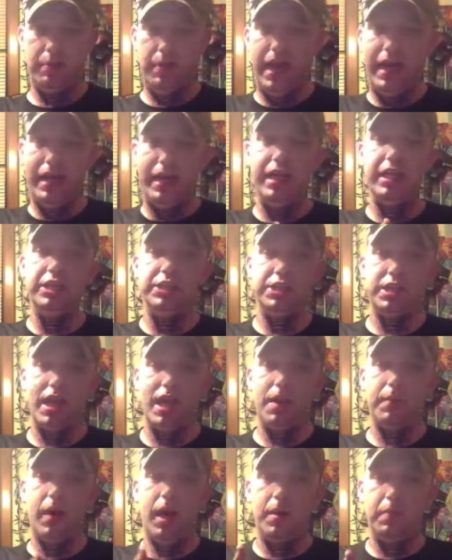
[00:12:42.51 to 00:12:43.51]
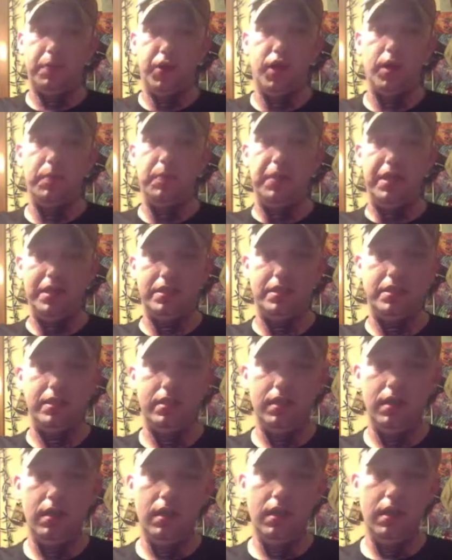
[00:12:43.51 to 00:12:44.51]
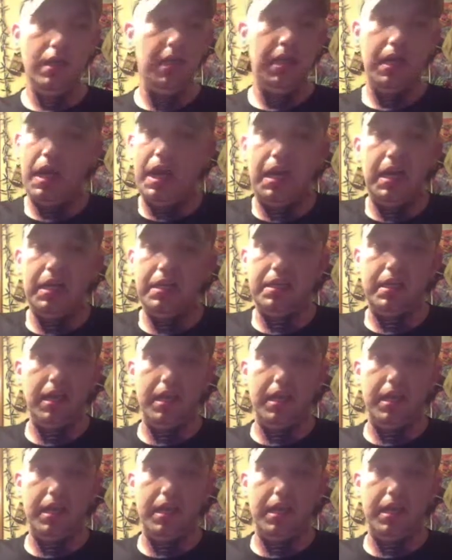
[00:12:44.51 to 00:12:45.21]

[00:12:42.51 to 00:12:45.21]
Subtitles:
make it jam on purpose, and it